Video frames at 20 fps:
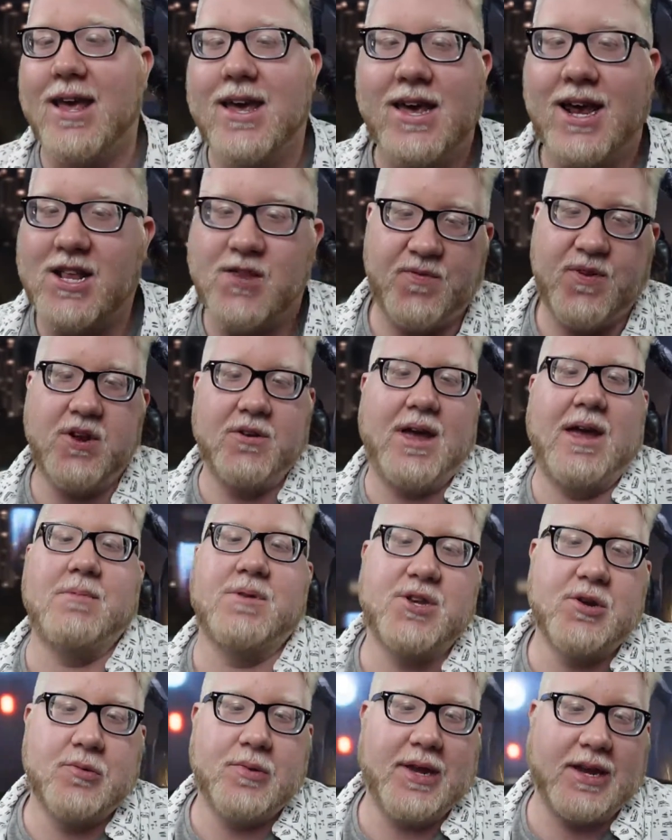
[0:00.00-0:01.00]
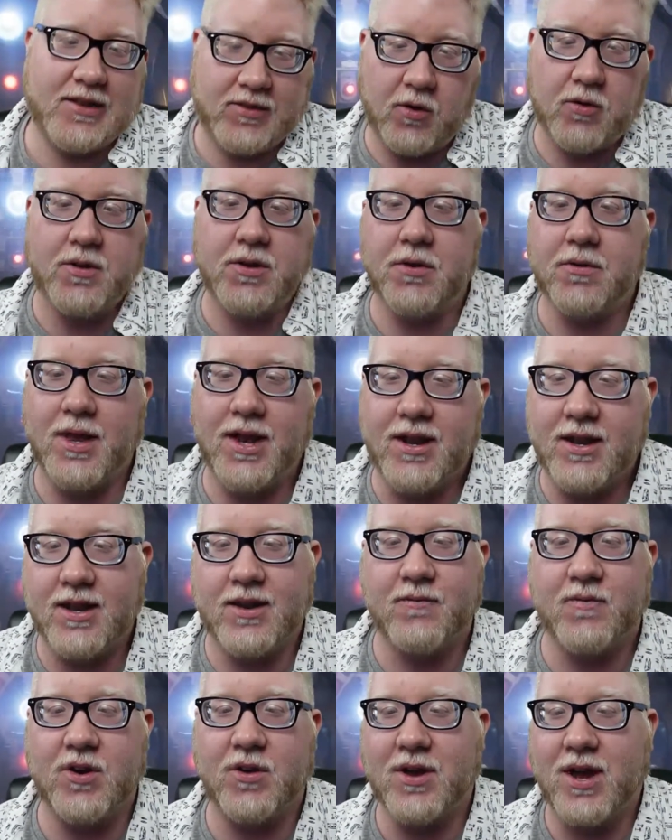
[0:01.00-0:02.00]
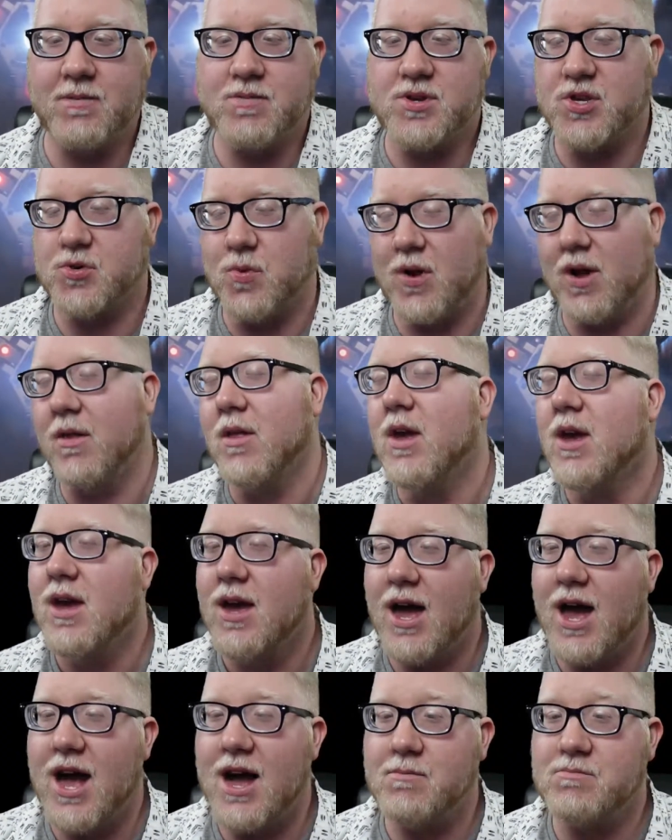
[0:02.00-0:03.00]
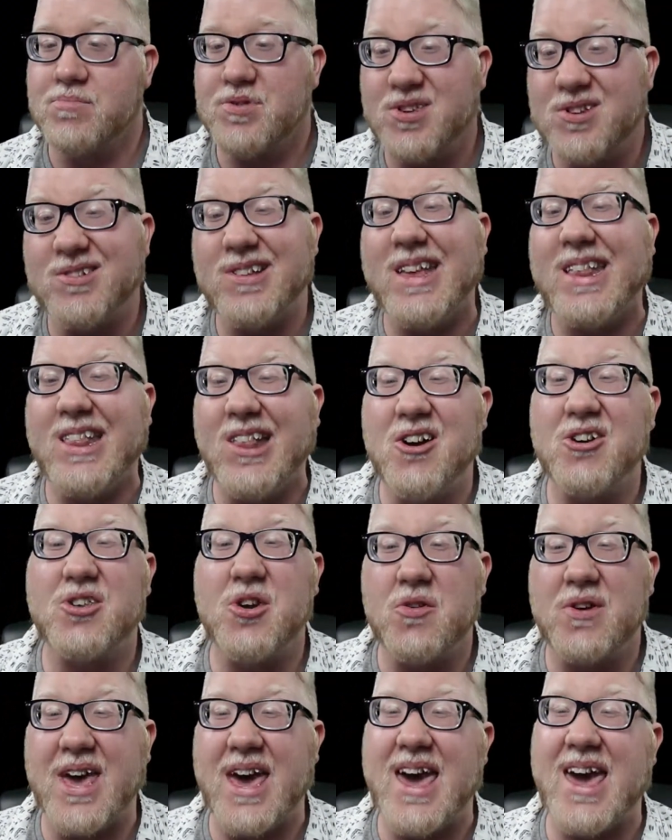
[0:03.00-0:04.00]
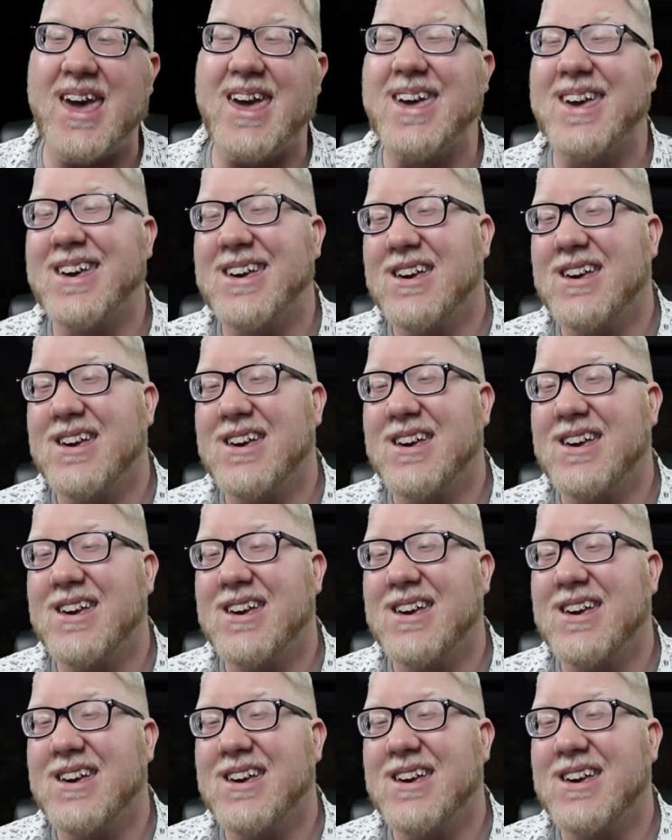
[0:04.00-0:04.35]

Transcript: And it's video games too. They could totally do that in video games as well. Um, so it looked okay.